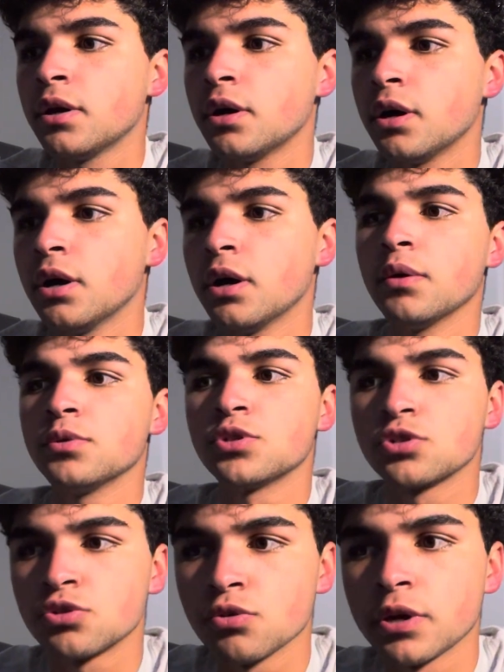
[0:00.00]
It was a
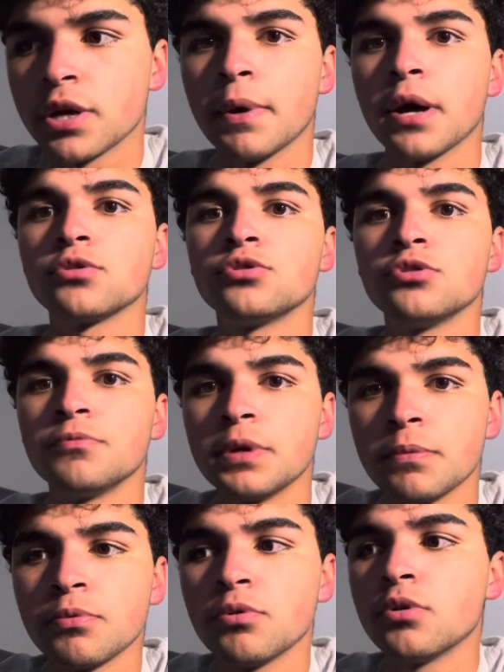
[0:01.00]
story about two
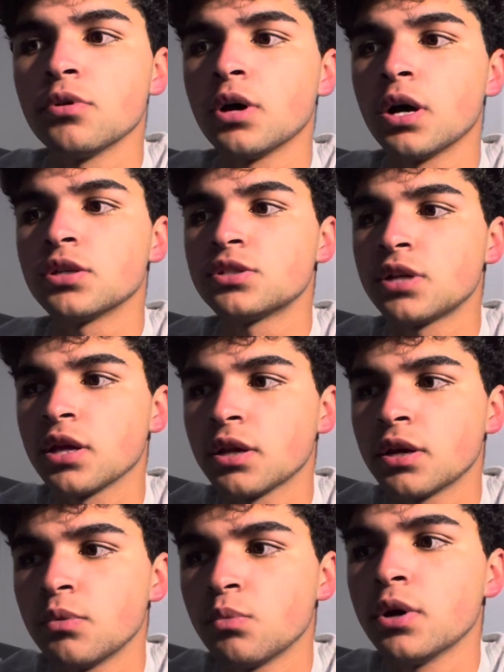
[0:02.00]
people, Stella
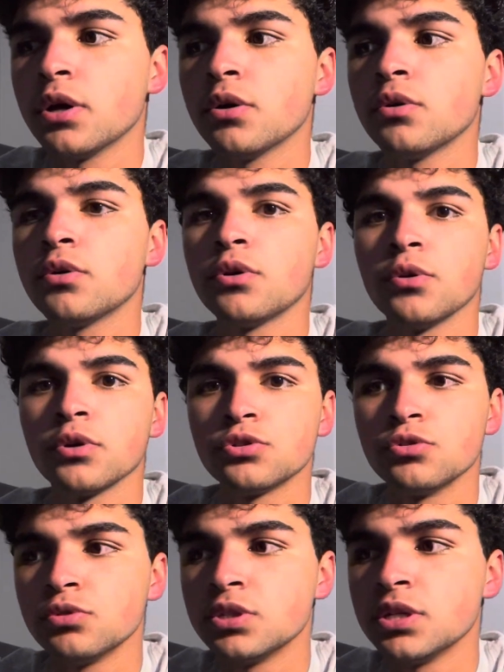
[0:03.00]
and Will, who are
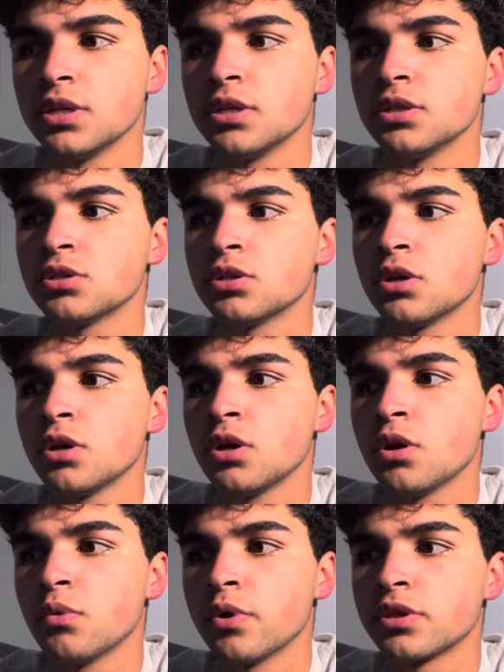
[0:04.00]
two teens
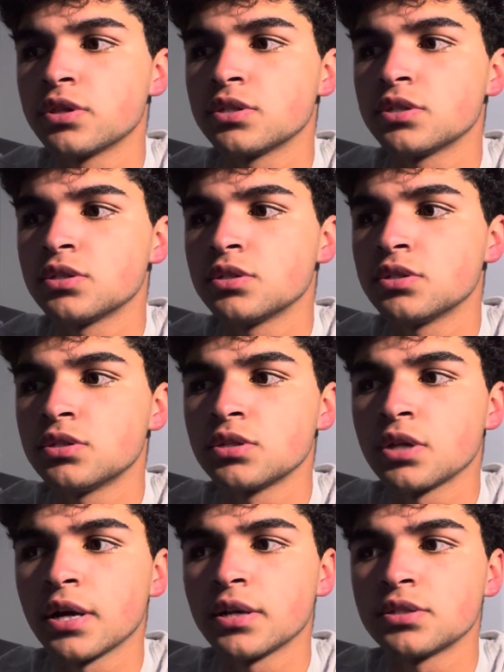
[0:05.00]
with
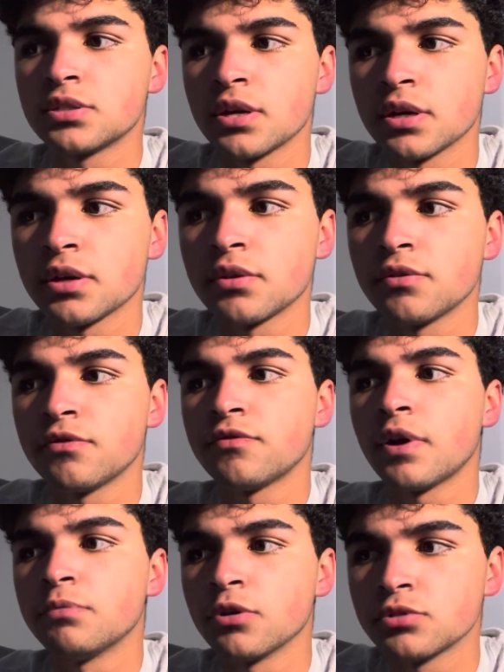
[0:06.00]
cystic
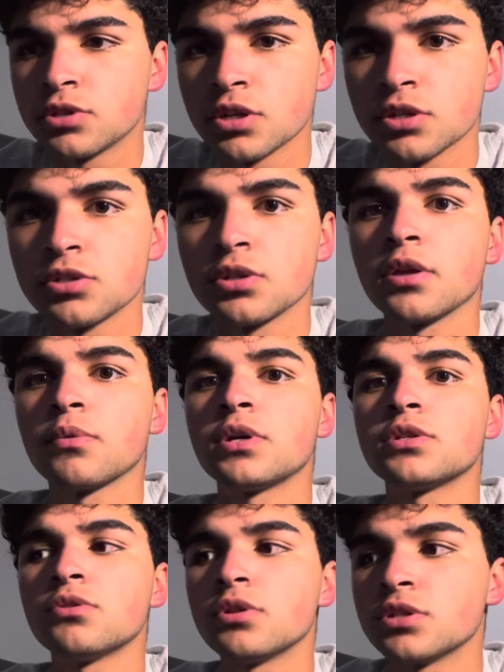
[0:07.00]
fibrosis, otherwise
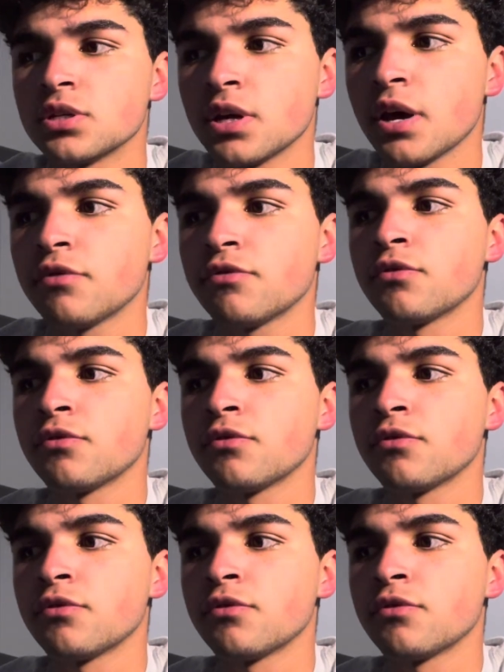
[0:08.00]
known as CF.